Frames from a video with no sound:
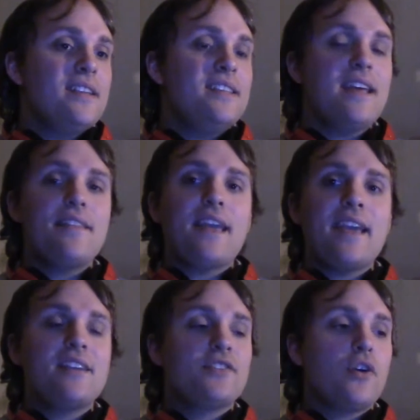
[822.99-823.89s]
Death
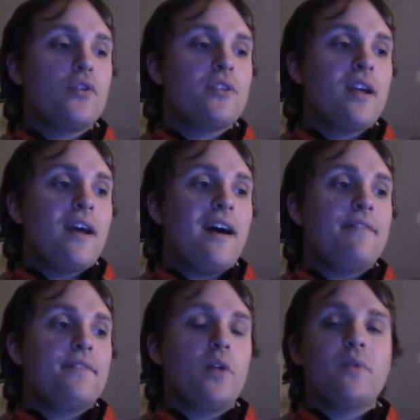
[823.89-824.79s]
Egg Zone, I
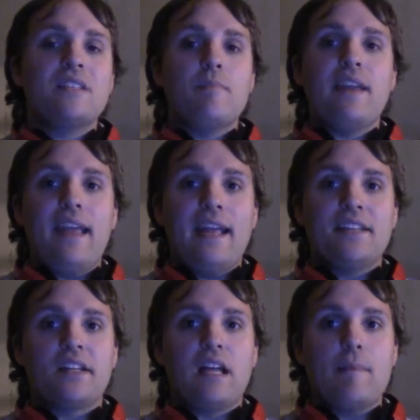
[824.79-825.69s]
felt was a bit
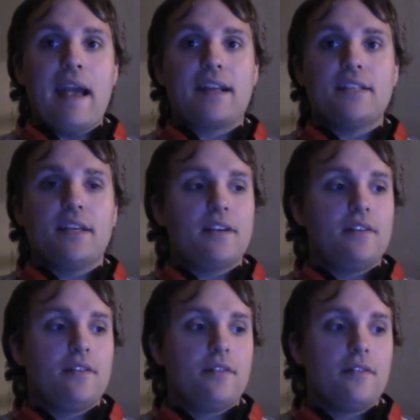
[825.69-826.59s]
anticlimactic.
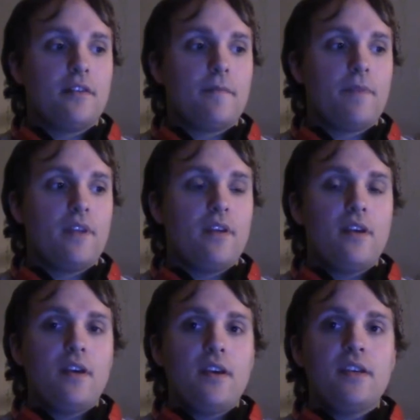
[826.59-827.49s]

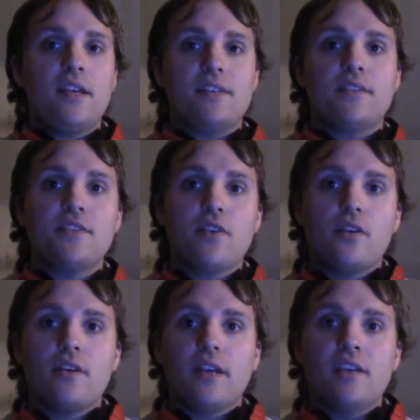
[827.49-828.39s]
Yes, the
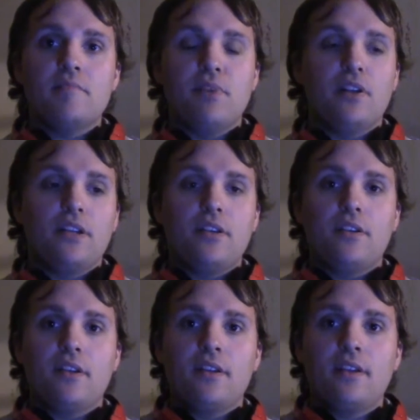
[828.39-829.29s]
song is
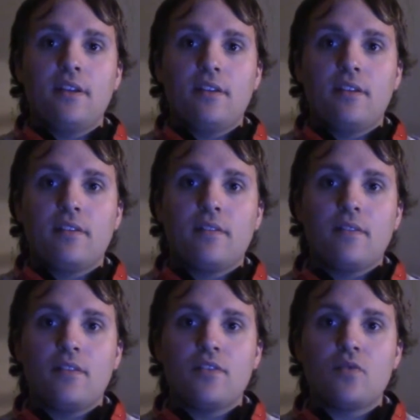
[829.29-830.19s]
building
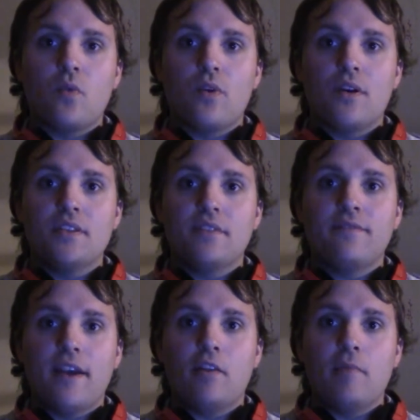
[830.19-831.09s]
towards a
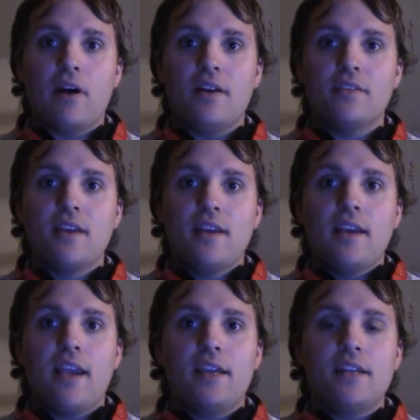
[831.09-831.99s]
final boss,
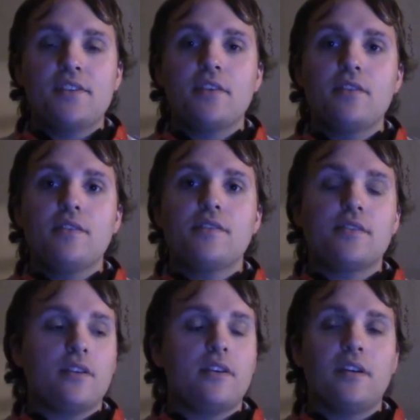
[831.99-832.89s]
and it's a good
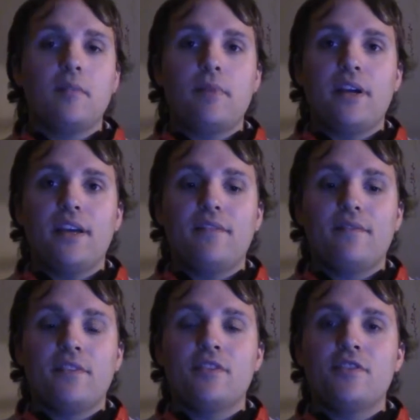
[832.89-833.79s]
song, but
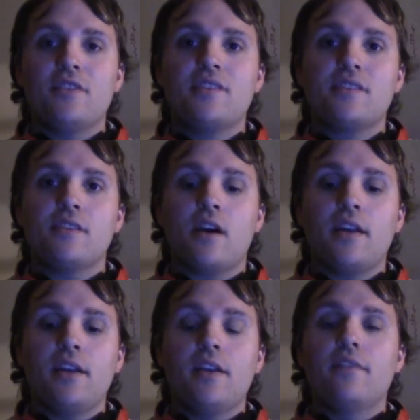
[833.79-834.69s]
there's just
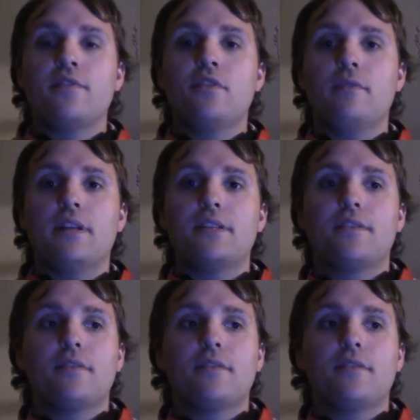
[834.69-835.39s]
not enough to it.